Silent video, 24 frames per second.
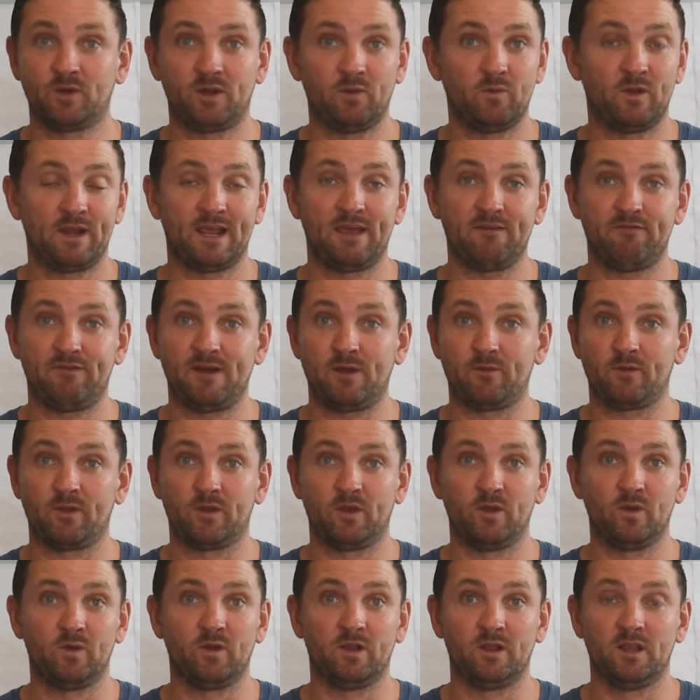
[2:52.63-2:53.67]
you want to get found on
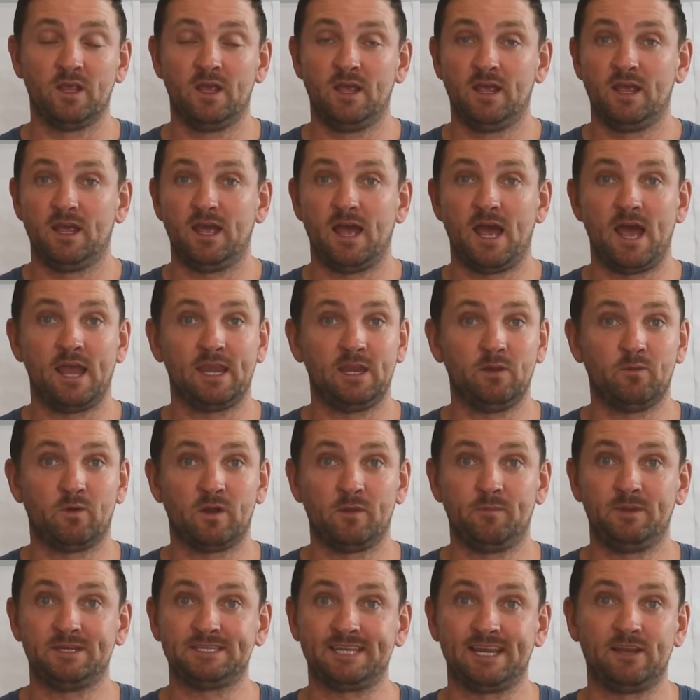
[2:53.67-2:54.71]
Google, you want
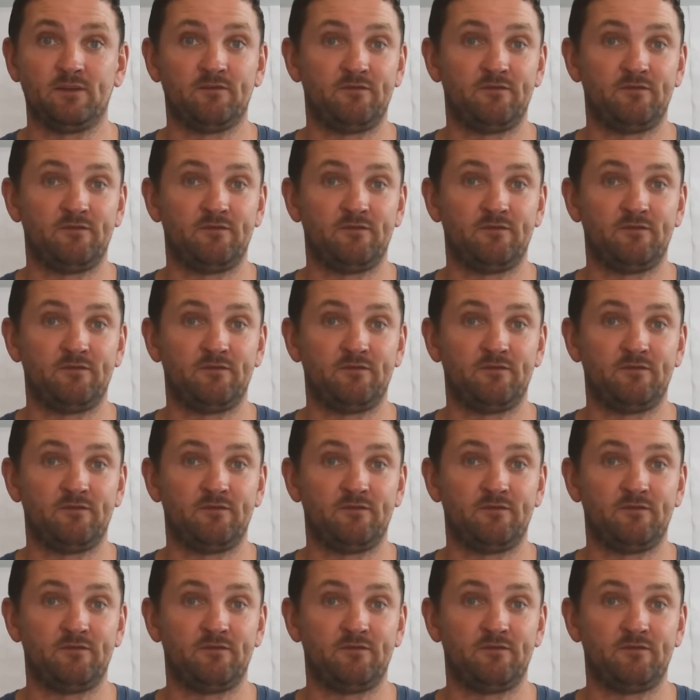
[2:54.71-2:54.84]
to be seen